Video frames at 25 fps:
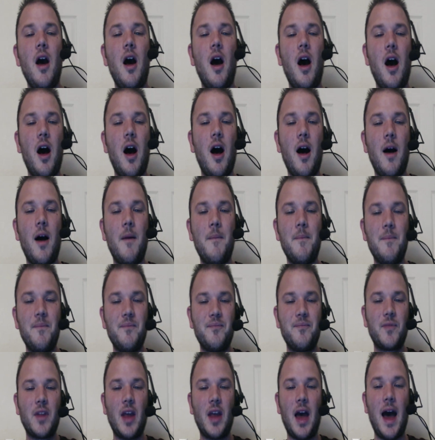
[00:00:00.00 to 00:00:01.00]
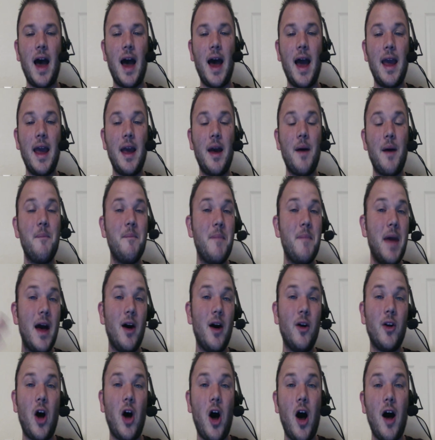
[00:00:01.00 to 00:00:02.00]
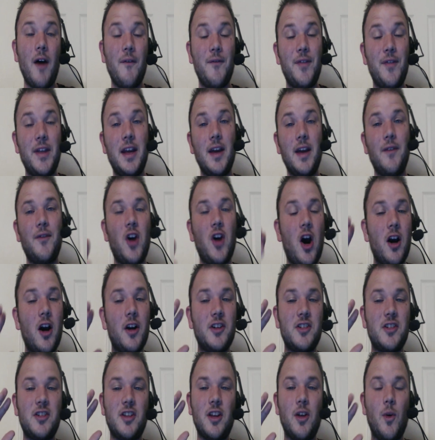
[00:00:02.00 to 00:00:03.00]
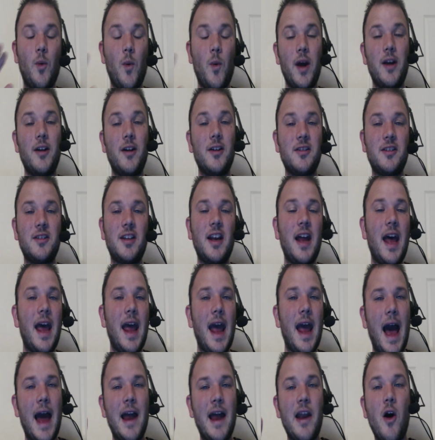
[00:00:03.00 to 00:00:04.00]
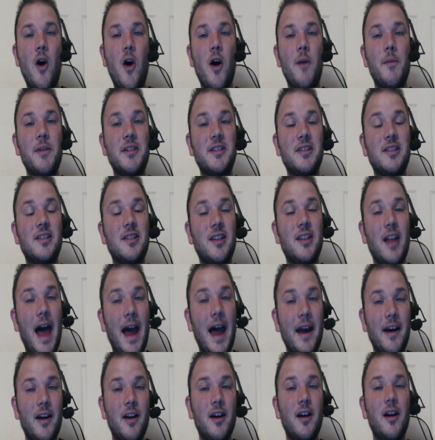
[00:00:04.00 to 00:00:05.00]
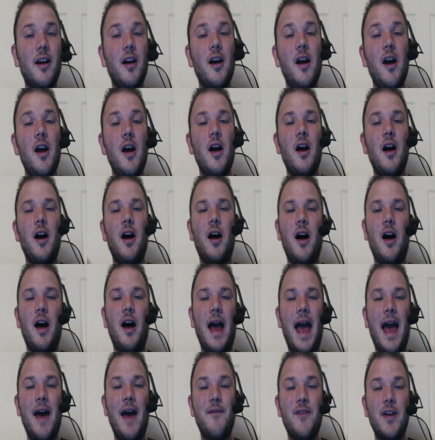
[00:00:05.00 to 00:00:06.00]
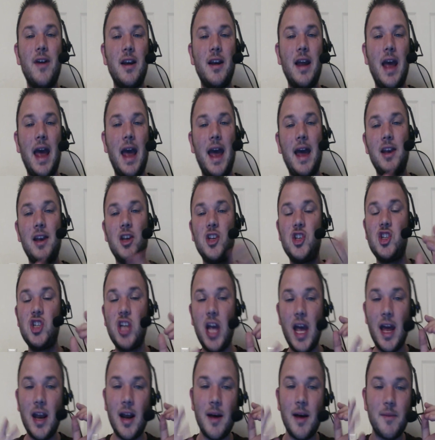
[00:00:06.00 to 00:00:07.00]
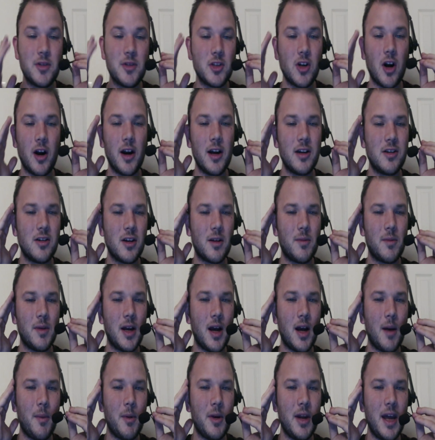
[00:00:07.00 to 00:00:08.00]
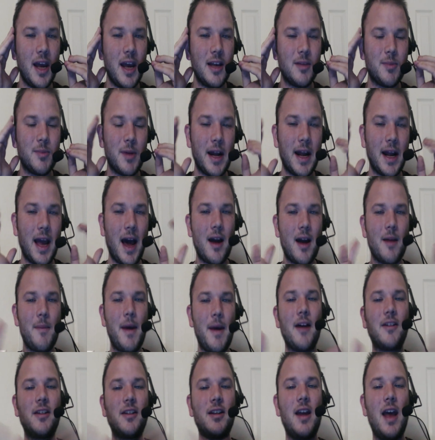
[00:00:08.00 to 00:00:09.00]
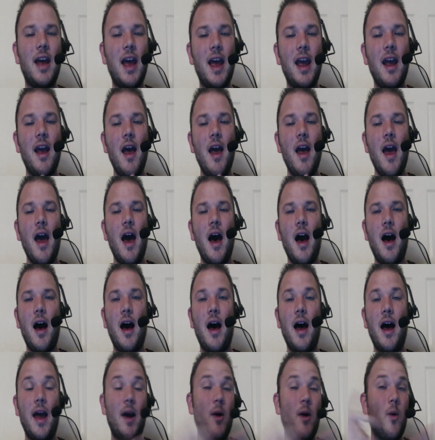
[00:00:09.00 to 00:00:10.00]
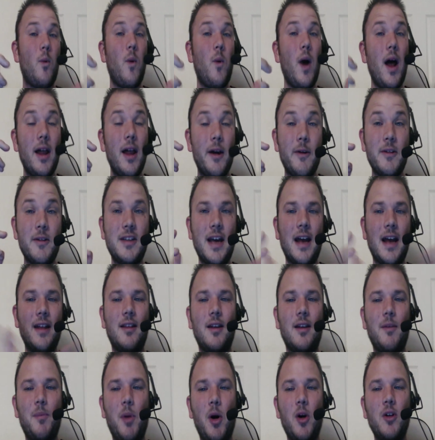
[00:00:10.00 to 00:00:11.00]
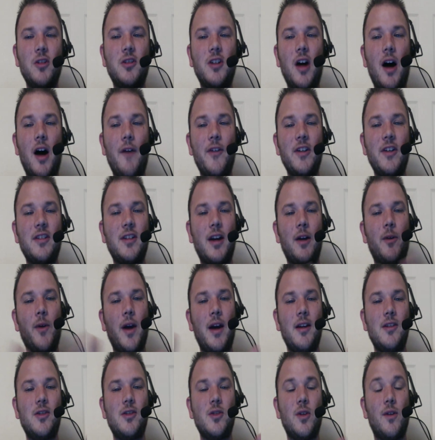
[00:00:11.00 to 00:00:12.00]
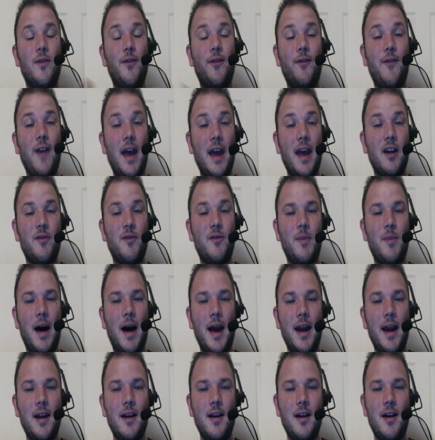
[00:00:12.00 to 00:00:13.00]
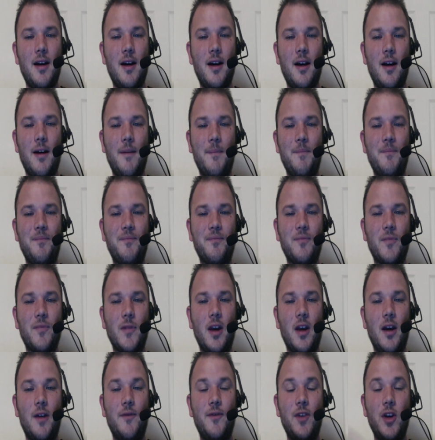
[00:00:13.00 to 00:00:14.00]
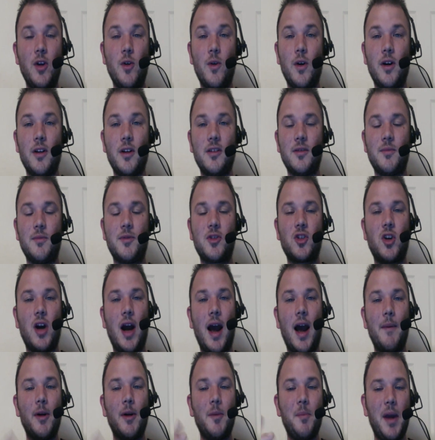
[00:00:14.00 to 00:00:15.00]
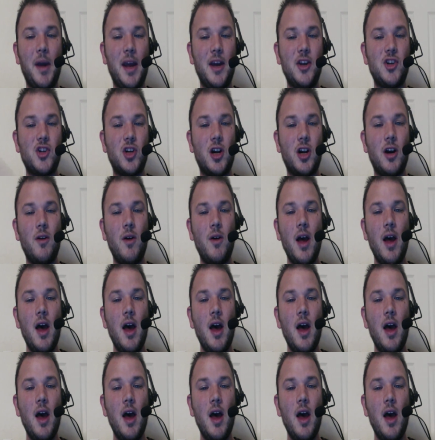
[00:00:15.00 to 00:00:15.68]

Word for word: I mailed off the gift cards to the winners today. I know I'm a slacker. Evan and Jen, I'm sorry it took me a couple days, but I got them out today. While I was at the post office, I ran into a fan of mine, a viewer, a subscriber, Pedro.